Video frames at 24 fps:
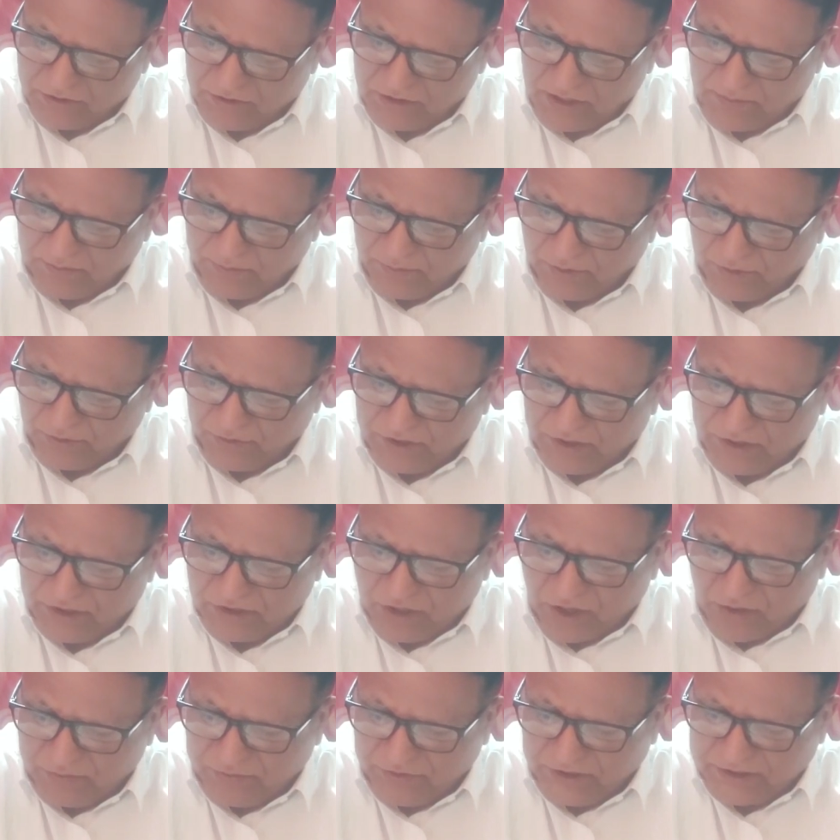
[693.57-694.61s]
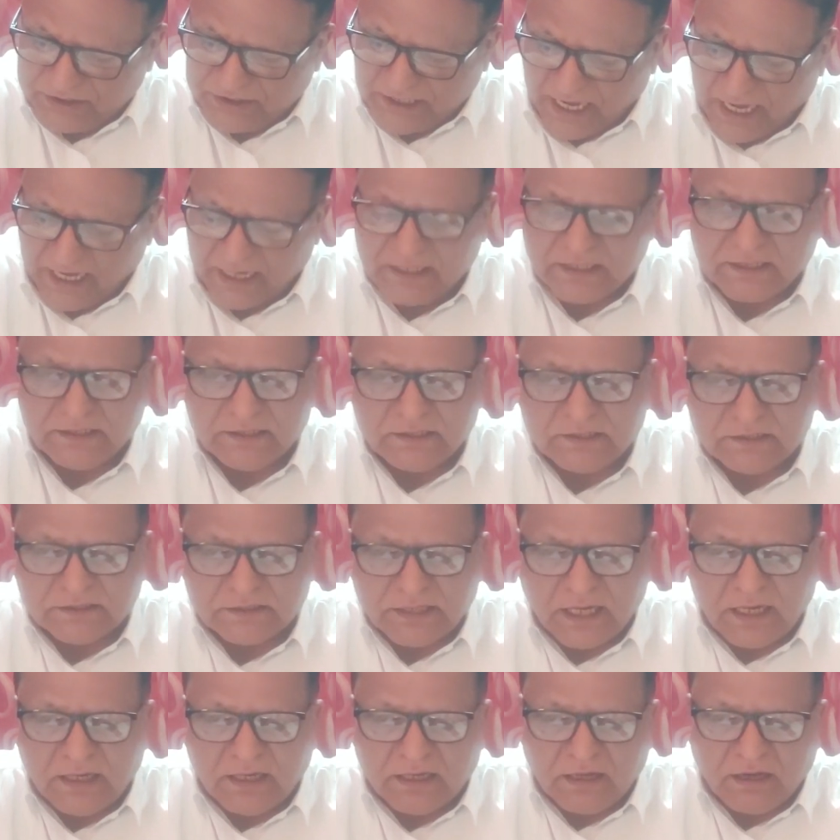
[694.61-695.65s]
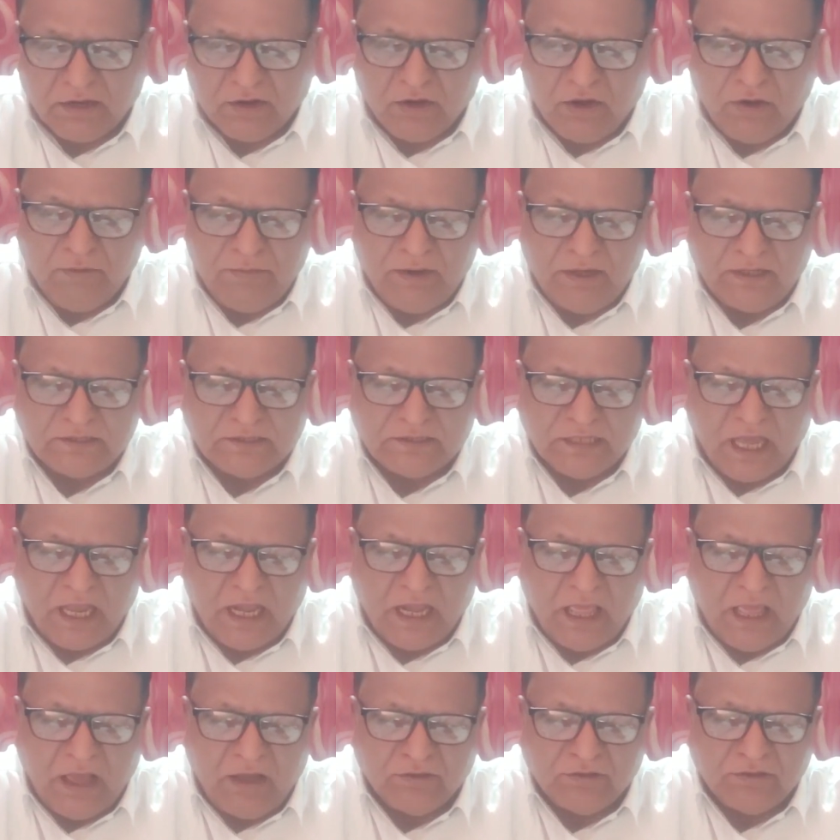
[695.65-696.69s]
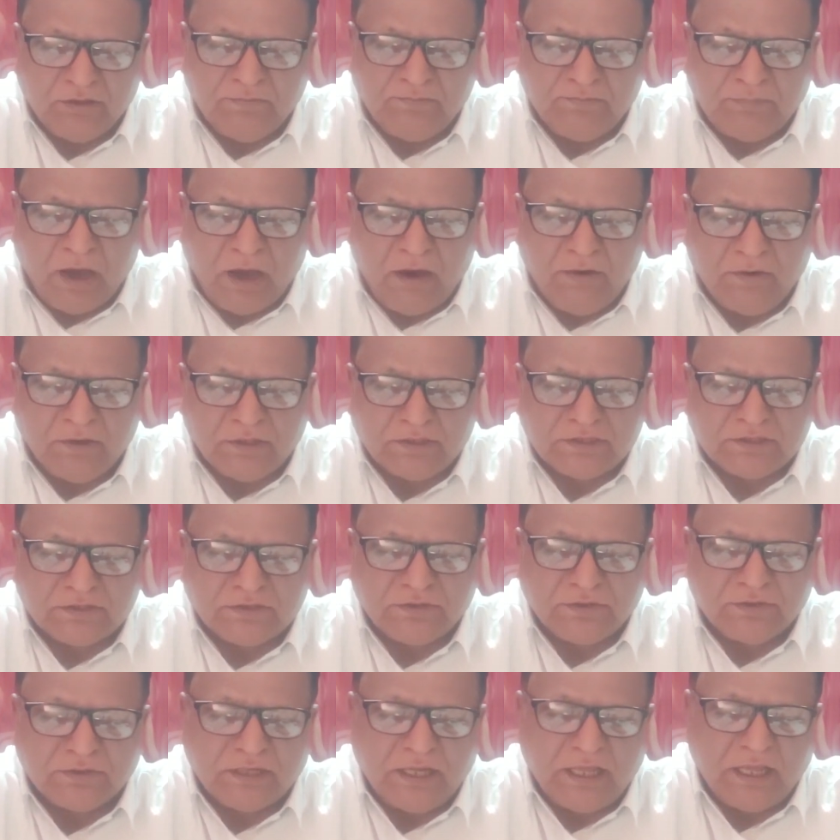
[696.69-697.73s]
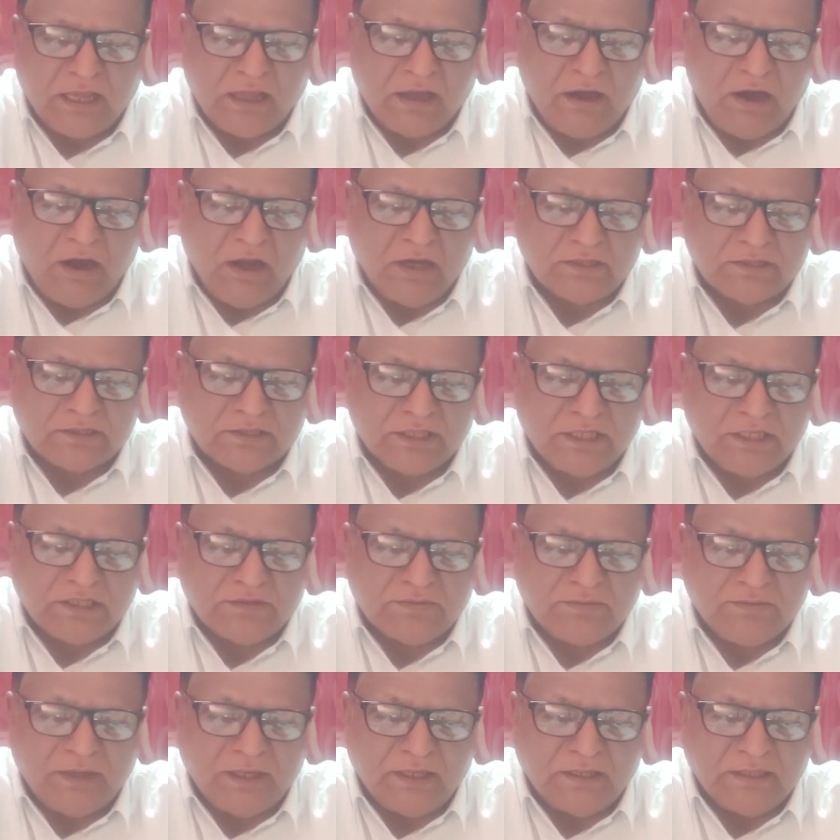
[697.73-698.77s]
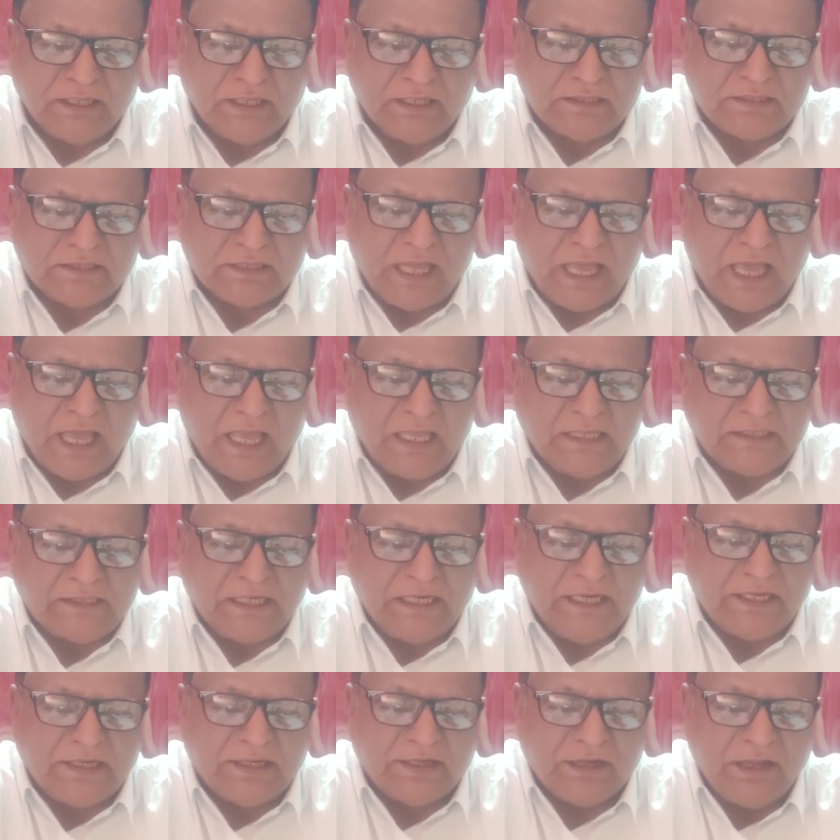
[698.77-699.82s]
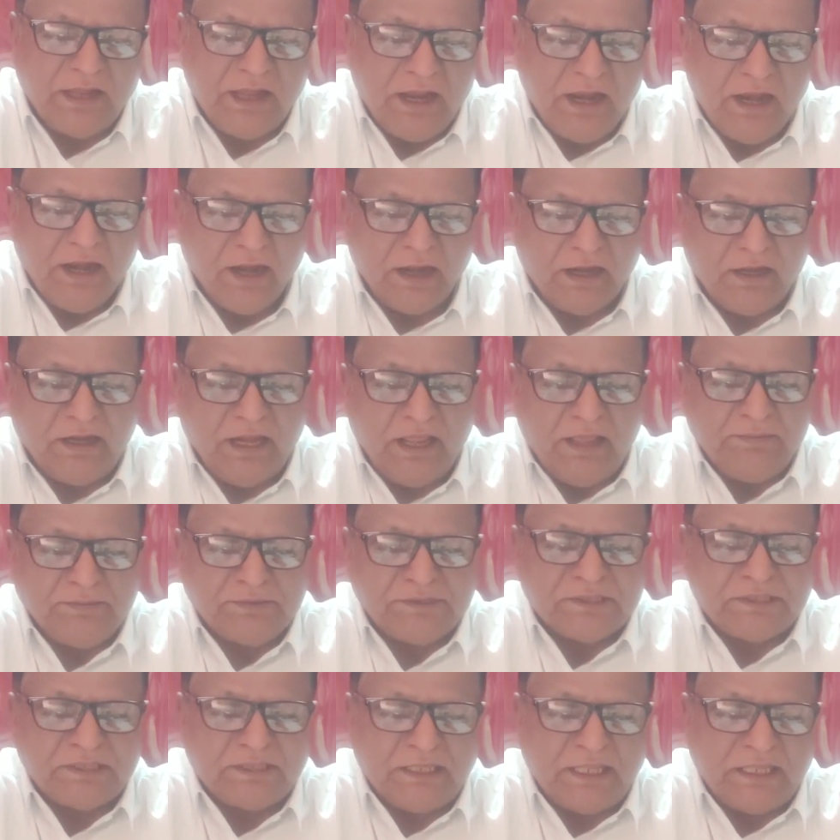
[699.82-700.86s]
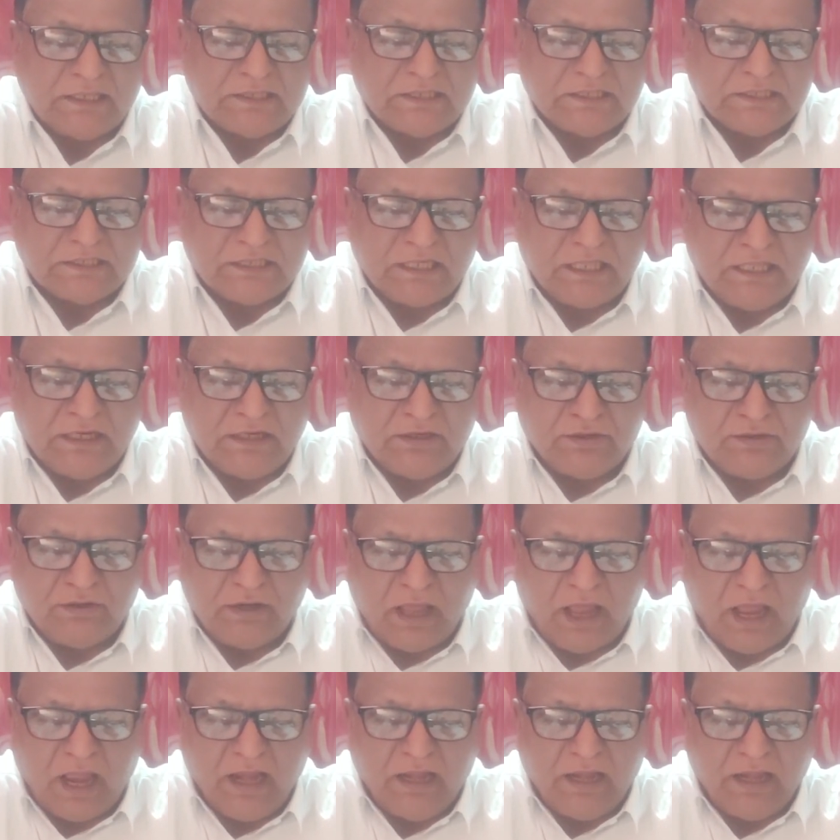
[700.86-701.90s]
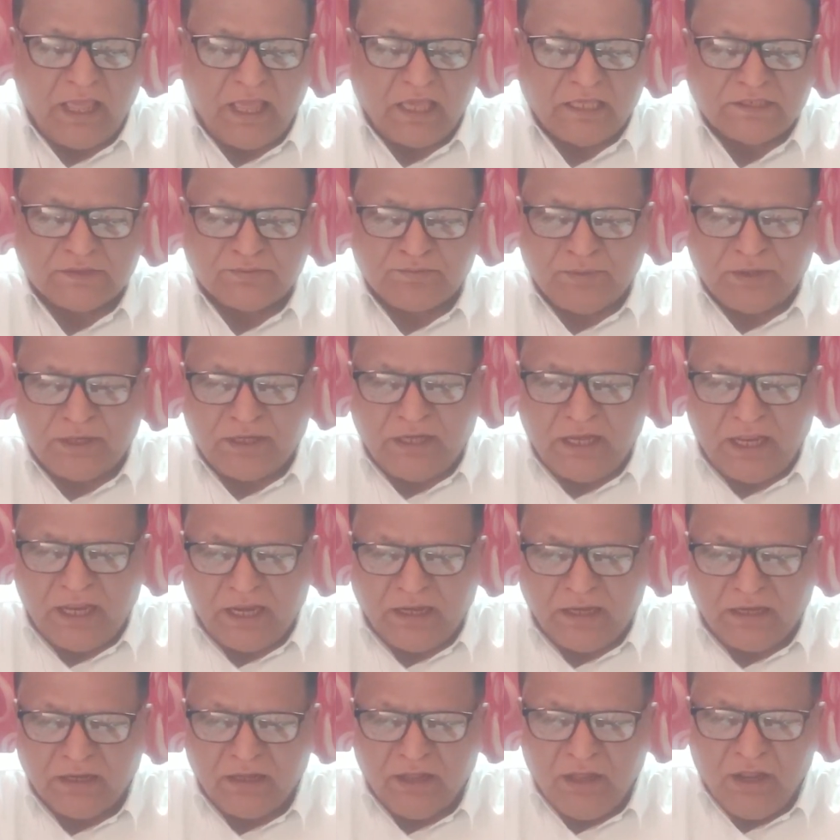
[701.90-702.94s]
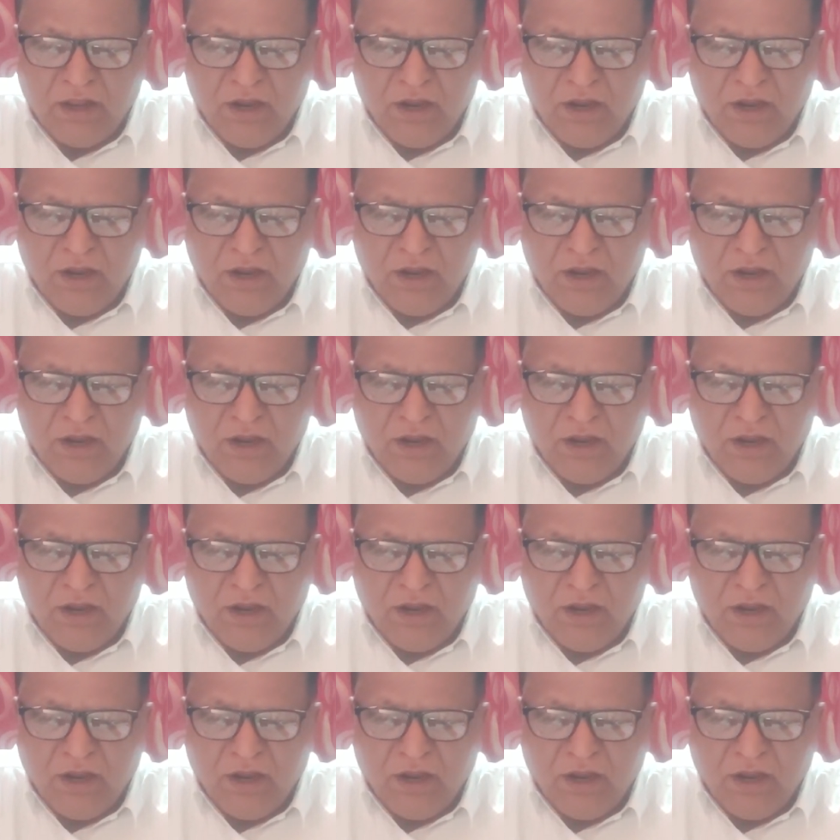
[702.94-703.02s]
to the provision of this Act, central government shall have the powers to take all such measures as it deems necessary and expedient